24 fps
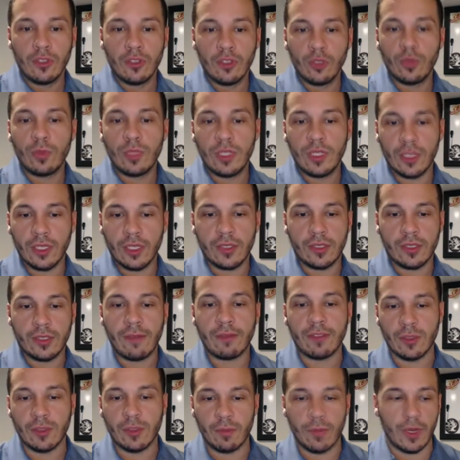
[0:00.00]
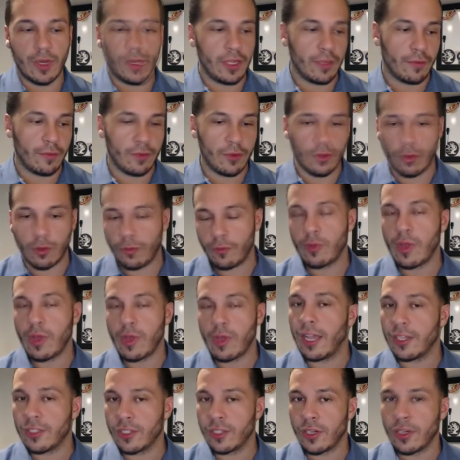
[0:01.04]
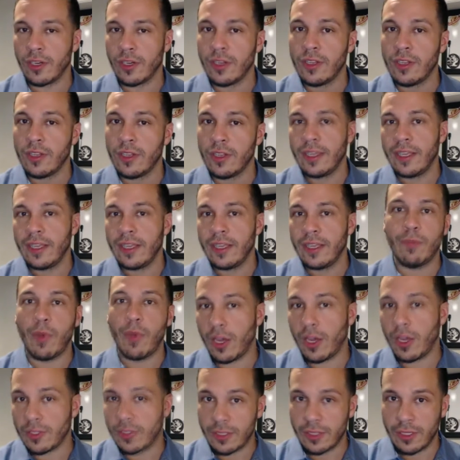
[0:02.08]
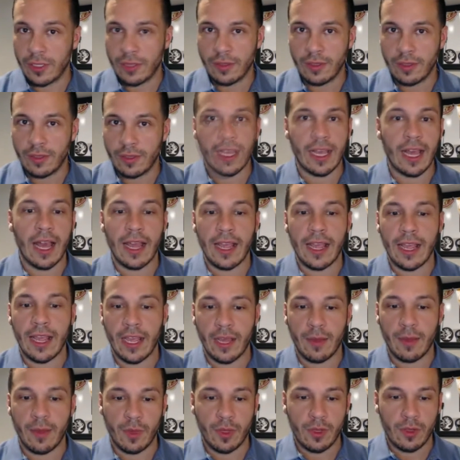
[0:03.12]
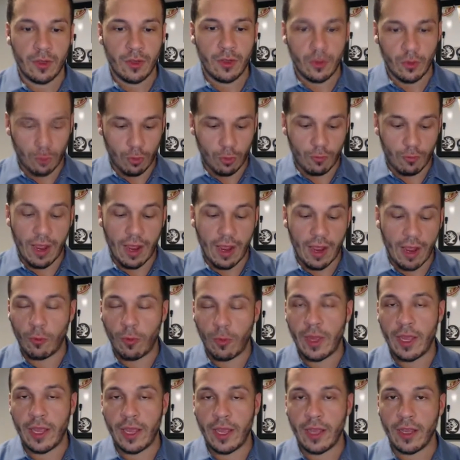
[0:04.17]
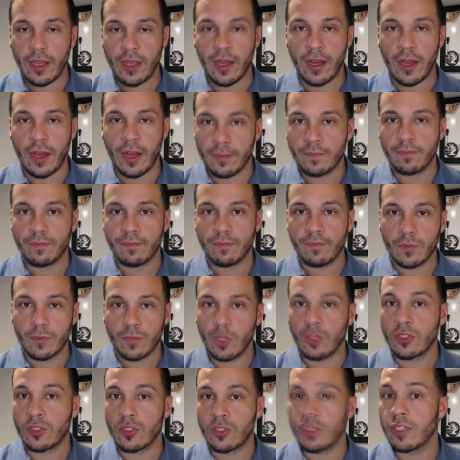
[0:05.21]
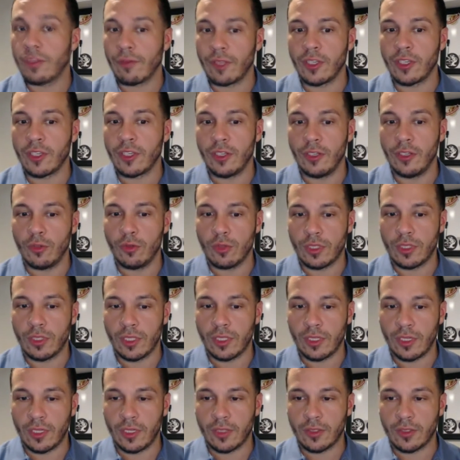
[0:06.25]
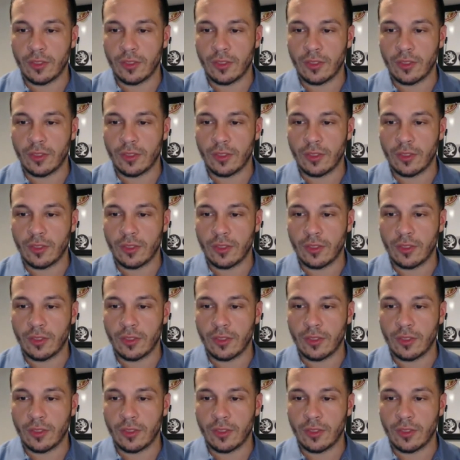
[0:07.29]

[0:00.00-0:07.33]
You'll be uh, saving some money. If so, if you guys are in Boston like I am or around the way, uh, yeah, it's definitely good news. And uh,